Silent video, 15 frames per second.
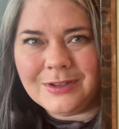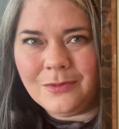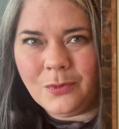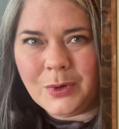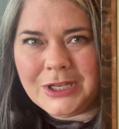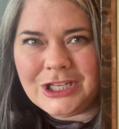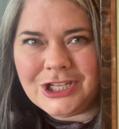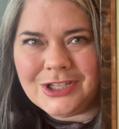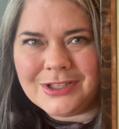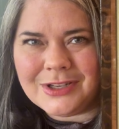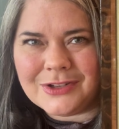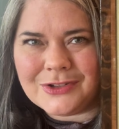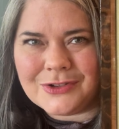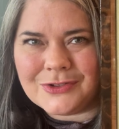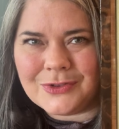witchy
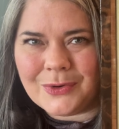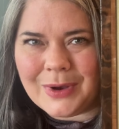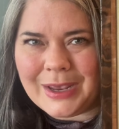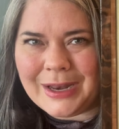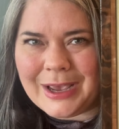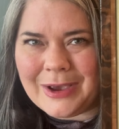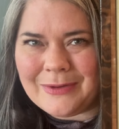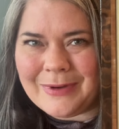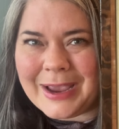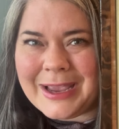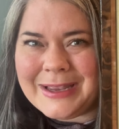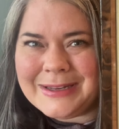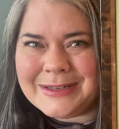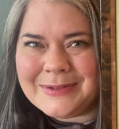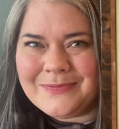stitcher is great at,
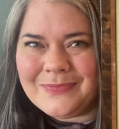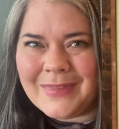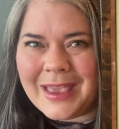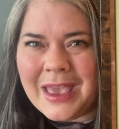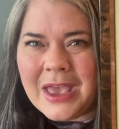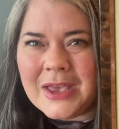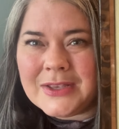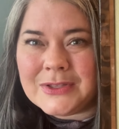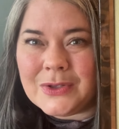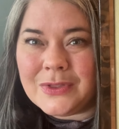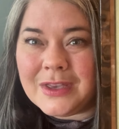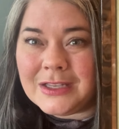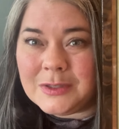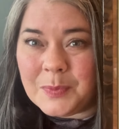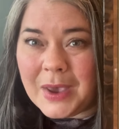right? So
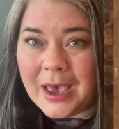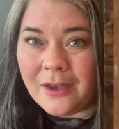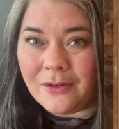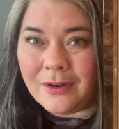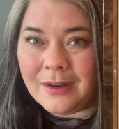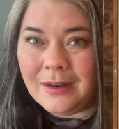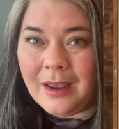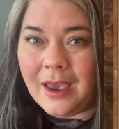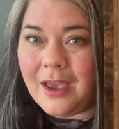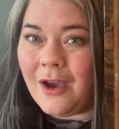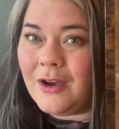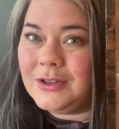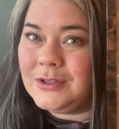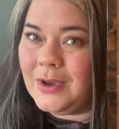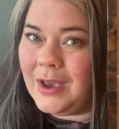this pattern I
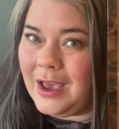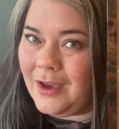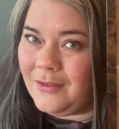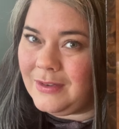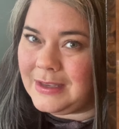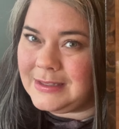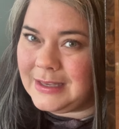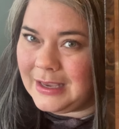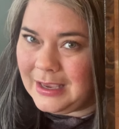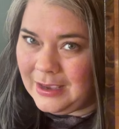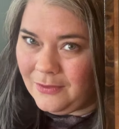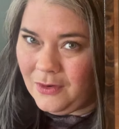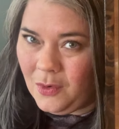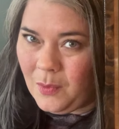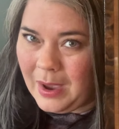also have as a
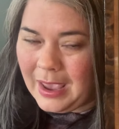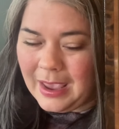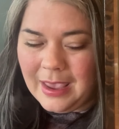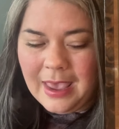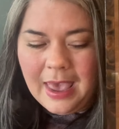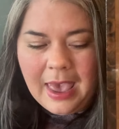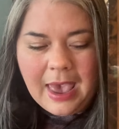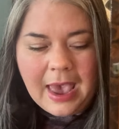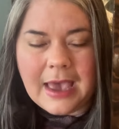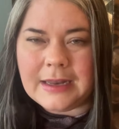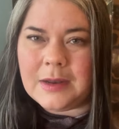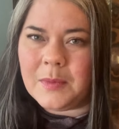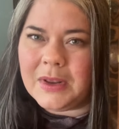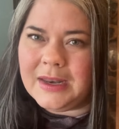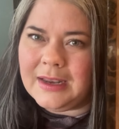giveaway,
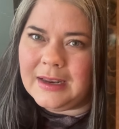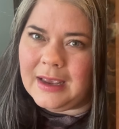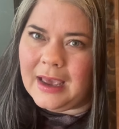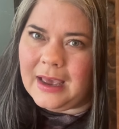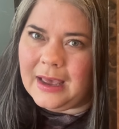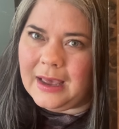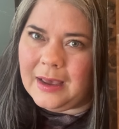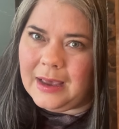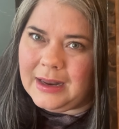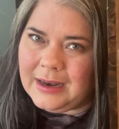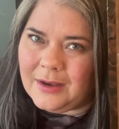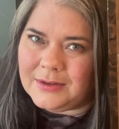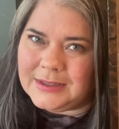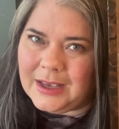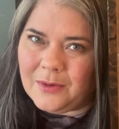and I'm going to
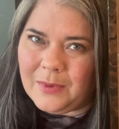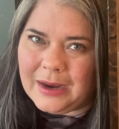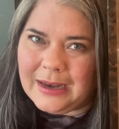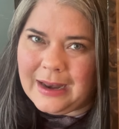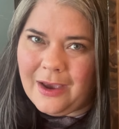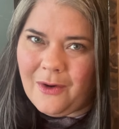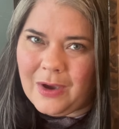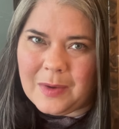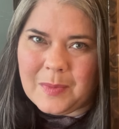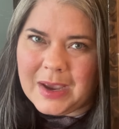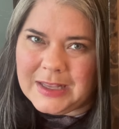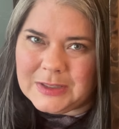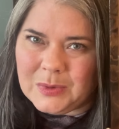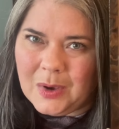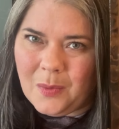announce that right now. I
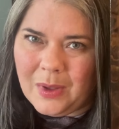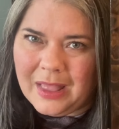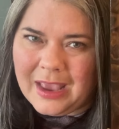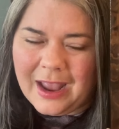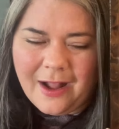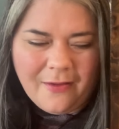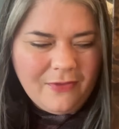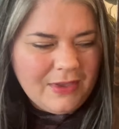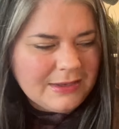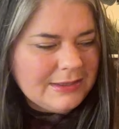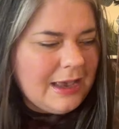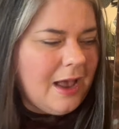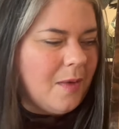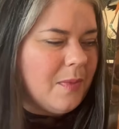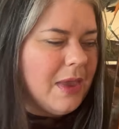might as well while I have this
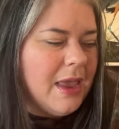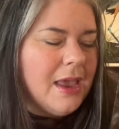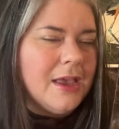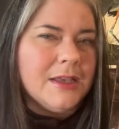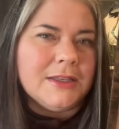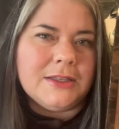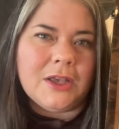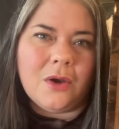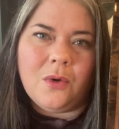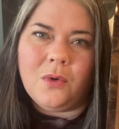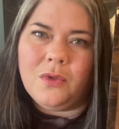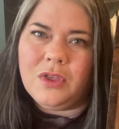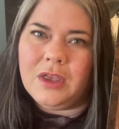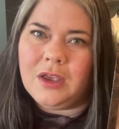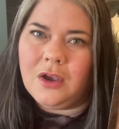up.
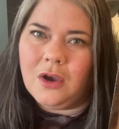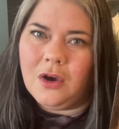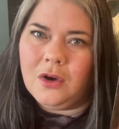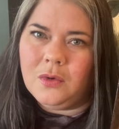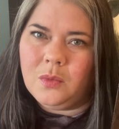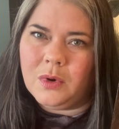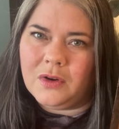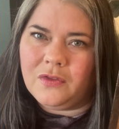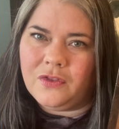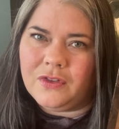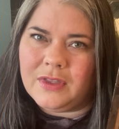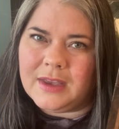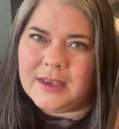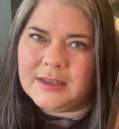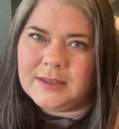So the code word for
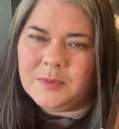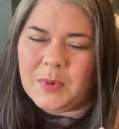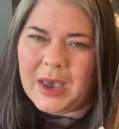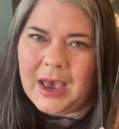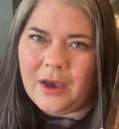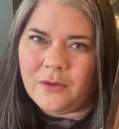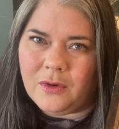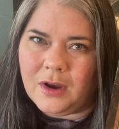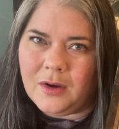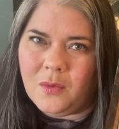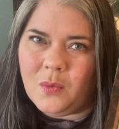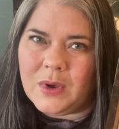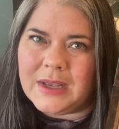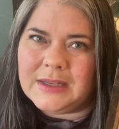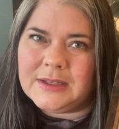this
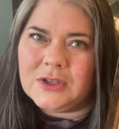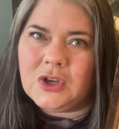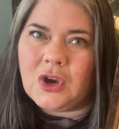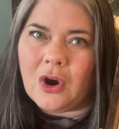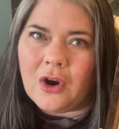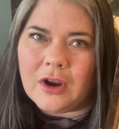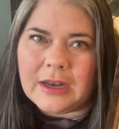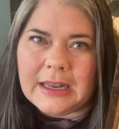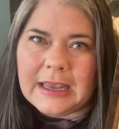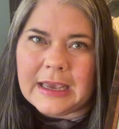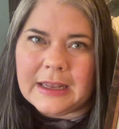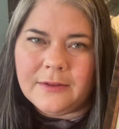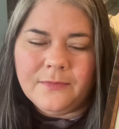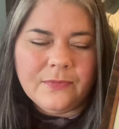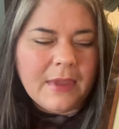pattern was
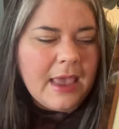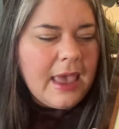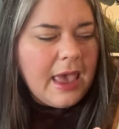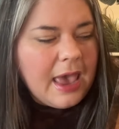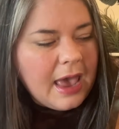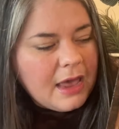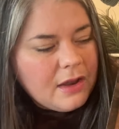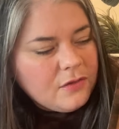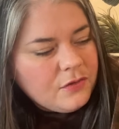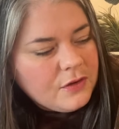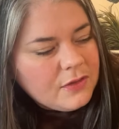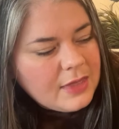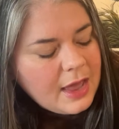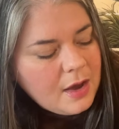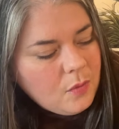Guardian, and for
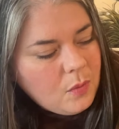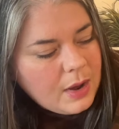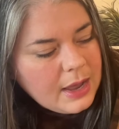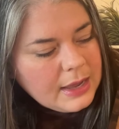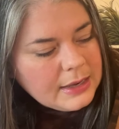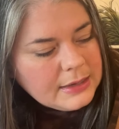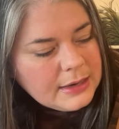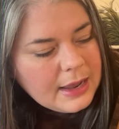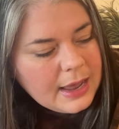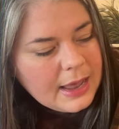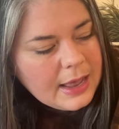that one,